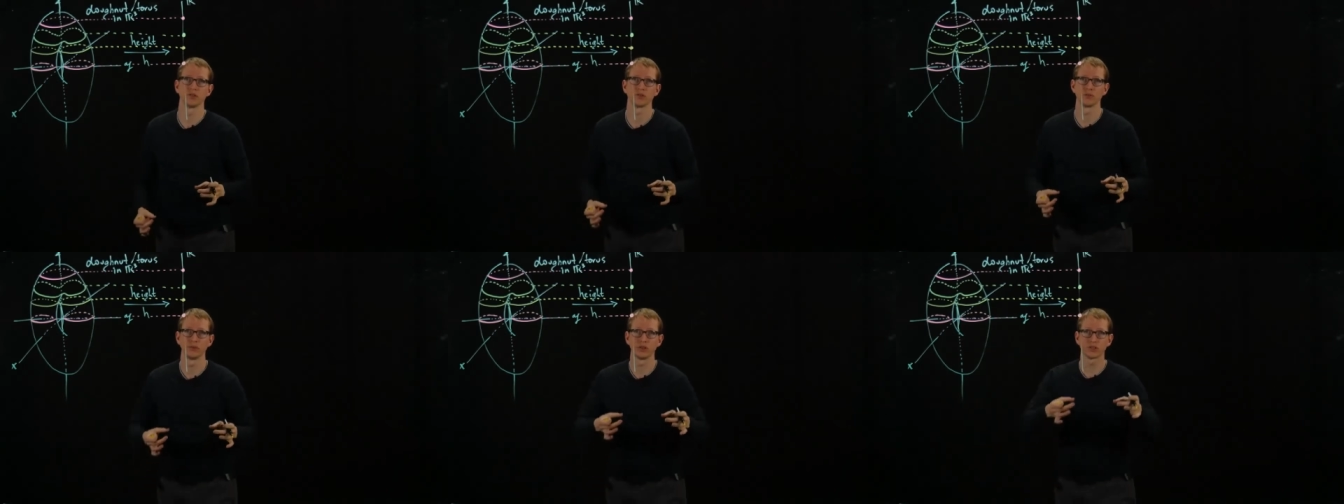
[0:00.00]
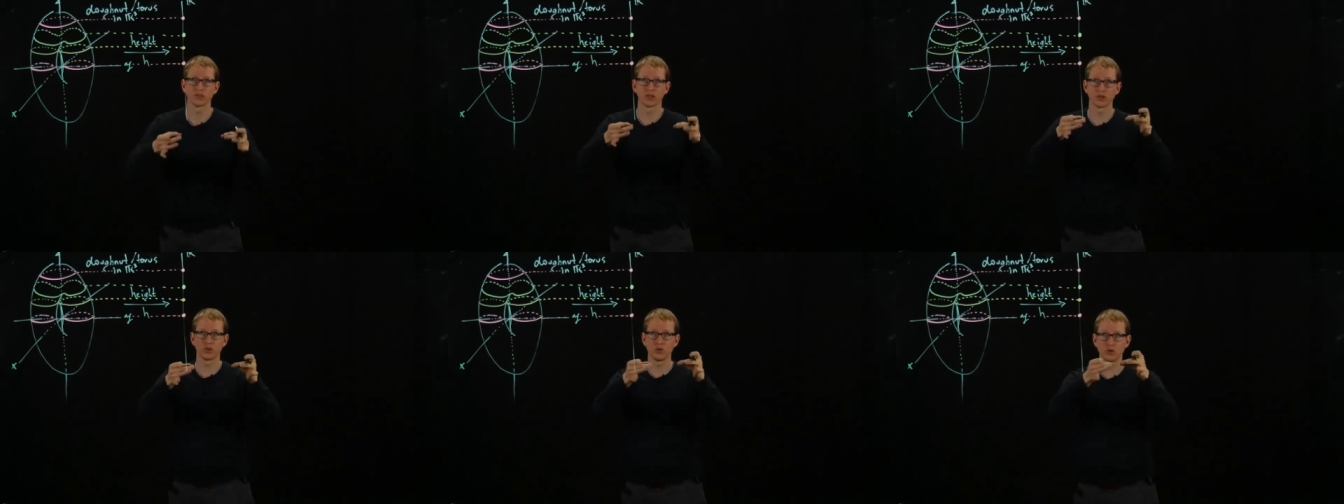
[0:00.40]
So it looks
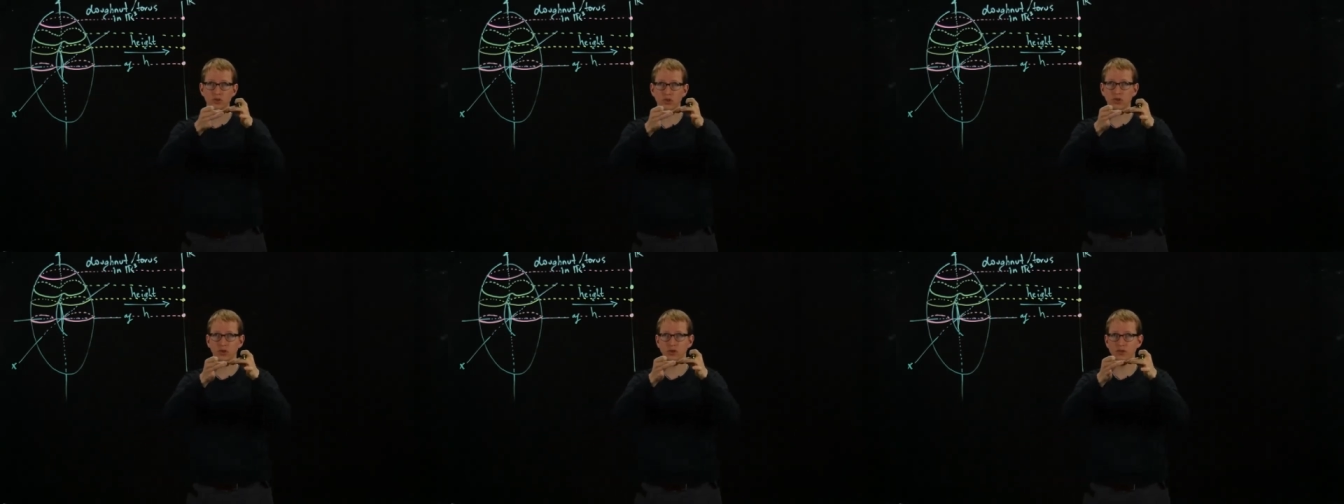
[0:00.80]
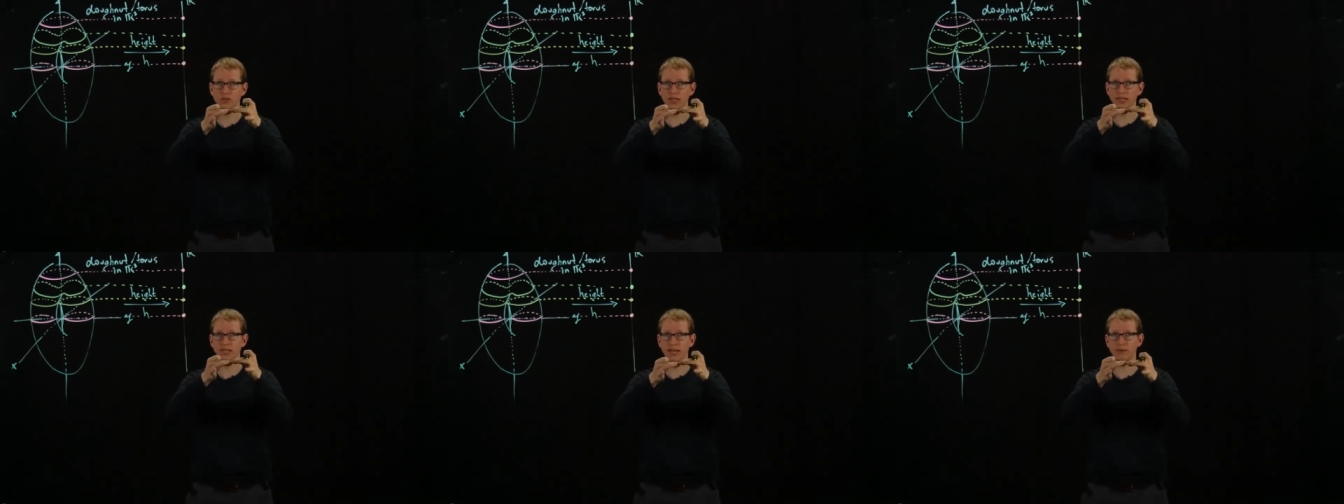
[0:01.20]
like two circles
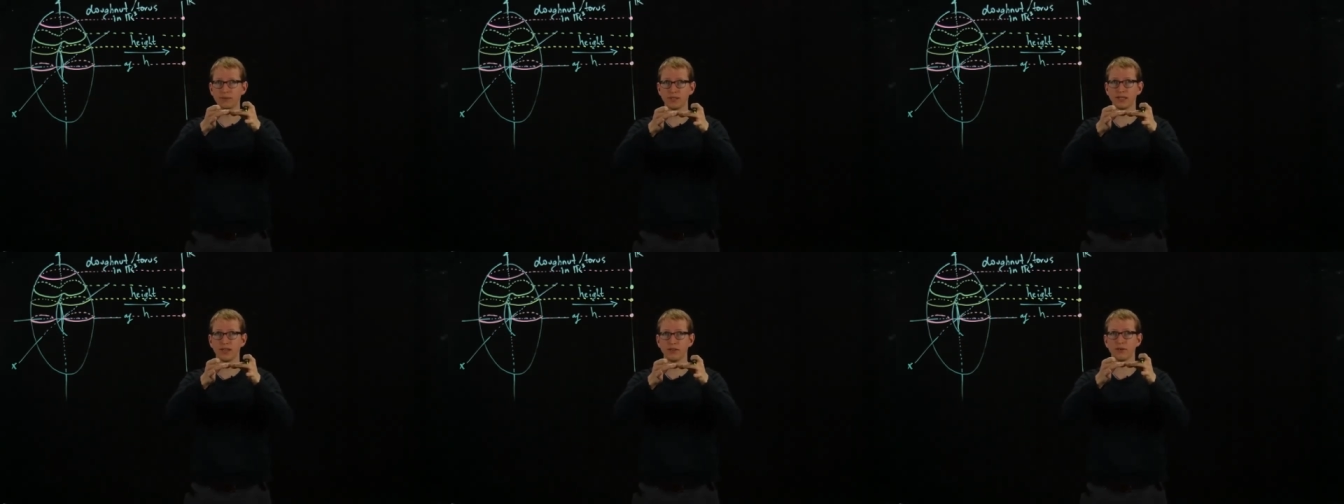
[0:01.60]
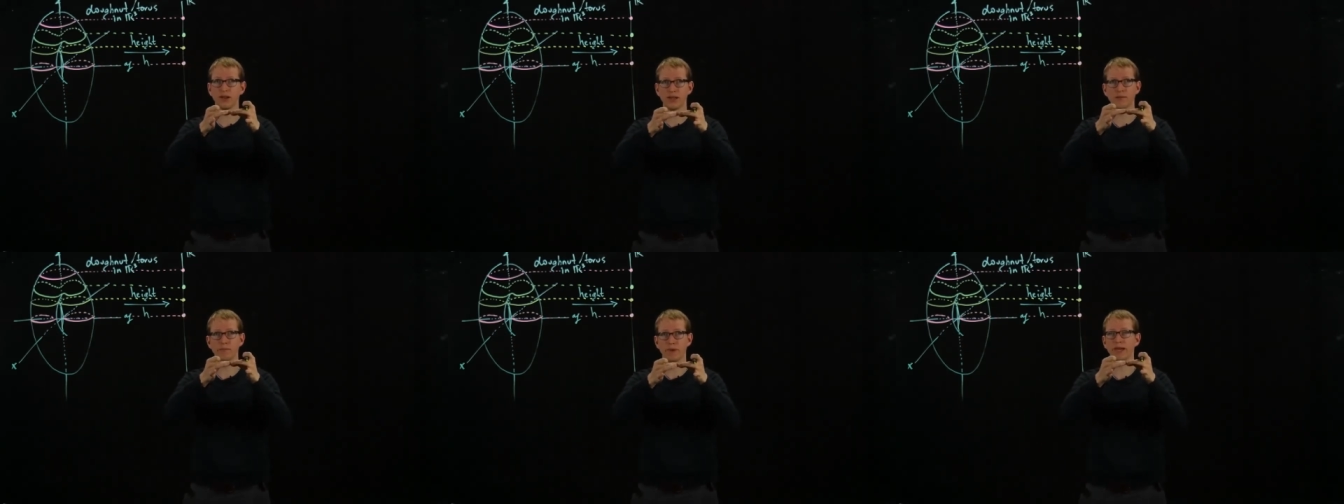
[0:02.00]
that came together
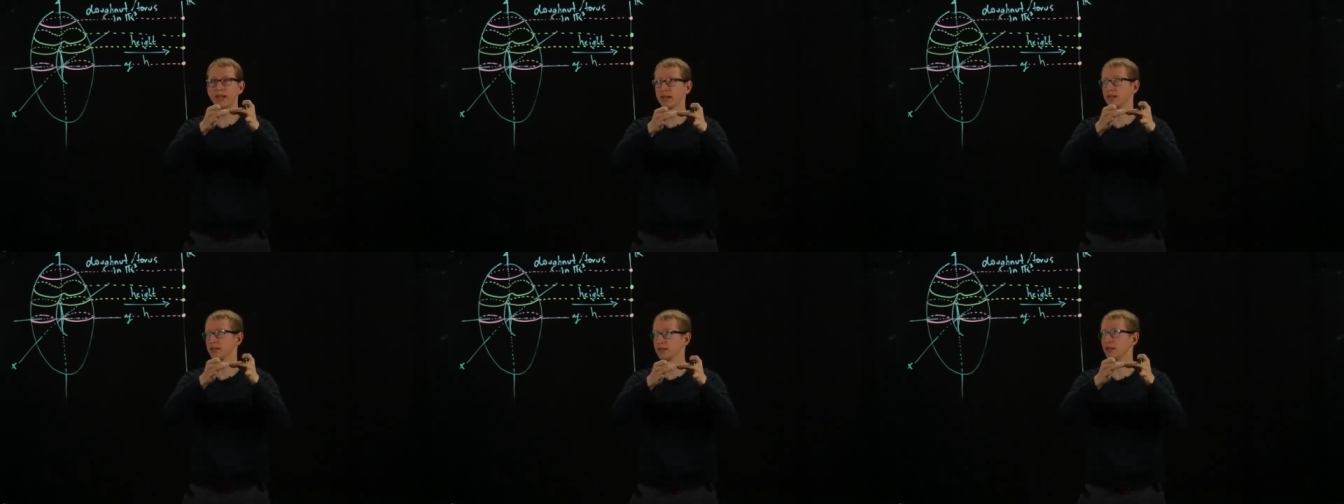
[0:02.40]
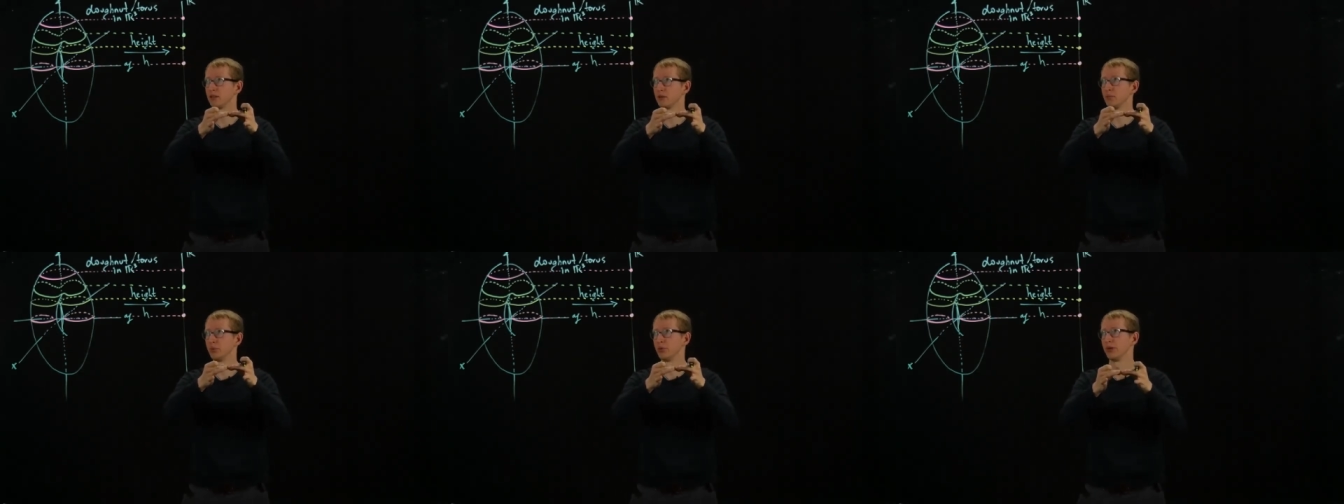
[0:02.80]
and met at a
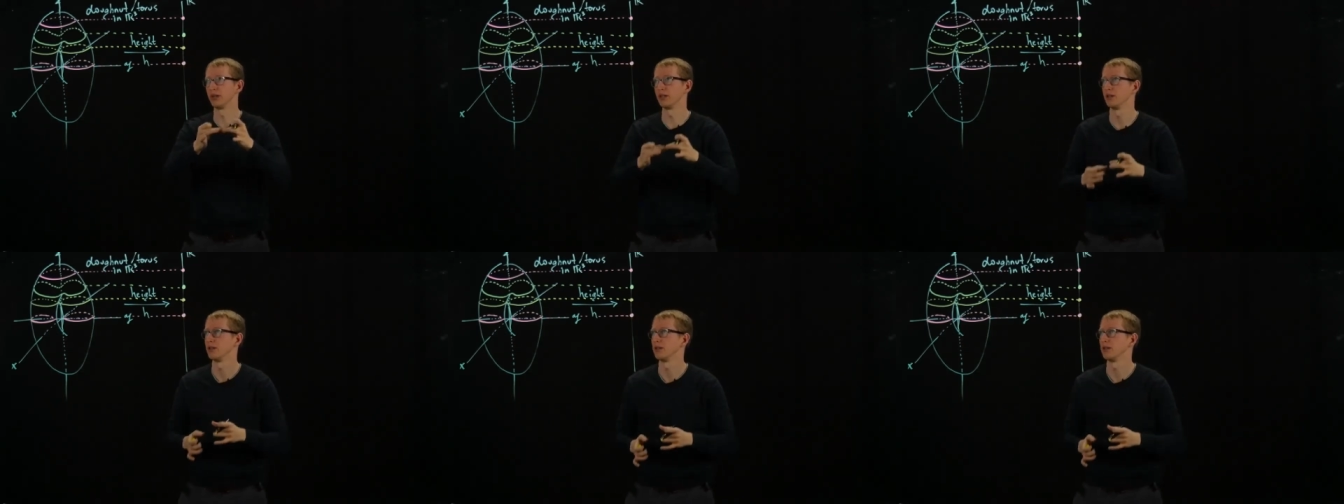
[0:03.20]
single point.